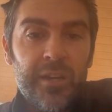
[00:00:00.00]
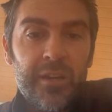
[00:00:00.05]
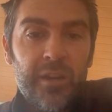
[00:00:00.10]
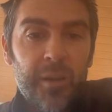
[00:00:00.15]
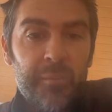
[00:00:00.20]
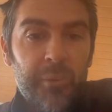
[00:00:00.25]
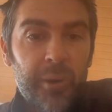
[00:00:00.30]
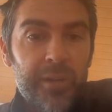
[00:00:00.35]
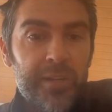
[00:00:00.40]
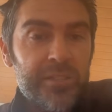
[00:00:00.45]

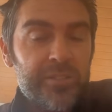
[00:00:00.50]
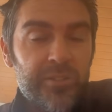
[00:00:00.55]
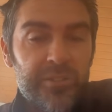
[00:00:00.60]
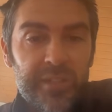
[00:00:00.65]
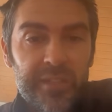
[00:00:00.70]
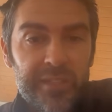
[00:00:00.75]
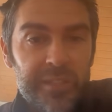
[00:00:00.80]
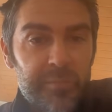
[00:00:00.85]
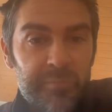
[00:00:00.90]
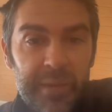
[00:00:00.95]
Our bodies are
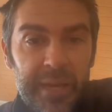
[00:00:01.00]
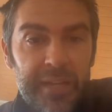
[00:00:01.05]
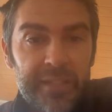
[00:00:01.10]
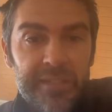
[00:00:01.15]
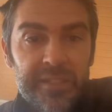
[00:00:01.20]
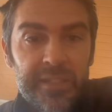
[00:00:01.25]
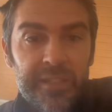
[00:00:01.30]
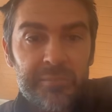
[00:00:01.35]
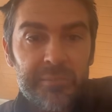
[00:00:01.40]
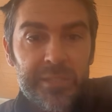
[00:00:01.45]
these
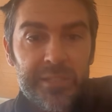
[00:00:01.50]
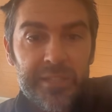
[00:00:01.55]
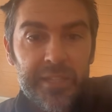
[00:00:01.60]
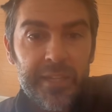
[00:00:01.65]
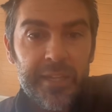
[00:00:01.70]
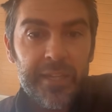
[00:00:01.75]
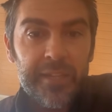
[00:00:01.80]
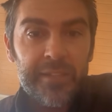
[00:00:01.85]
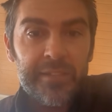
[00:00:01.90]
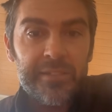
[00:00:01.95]
amazing
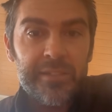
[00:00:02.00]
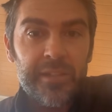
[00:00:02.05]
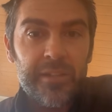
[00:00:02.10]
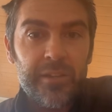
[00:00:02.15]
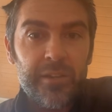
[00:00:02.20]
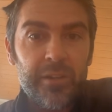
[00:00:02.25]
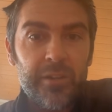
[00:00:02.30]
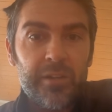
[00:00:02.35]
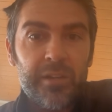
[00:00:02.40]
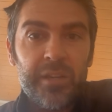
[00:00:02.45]
machines that
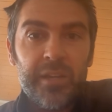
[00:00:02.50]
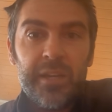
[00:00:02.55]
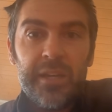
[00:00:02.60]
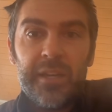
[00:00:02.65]
are